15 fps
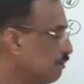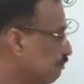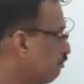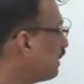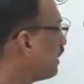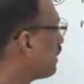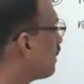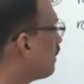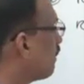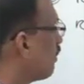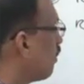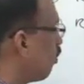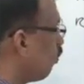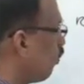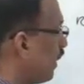But
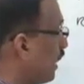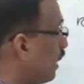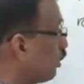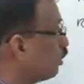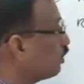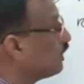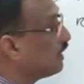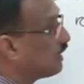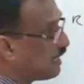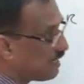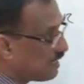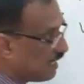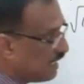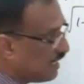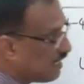we know that
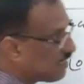as it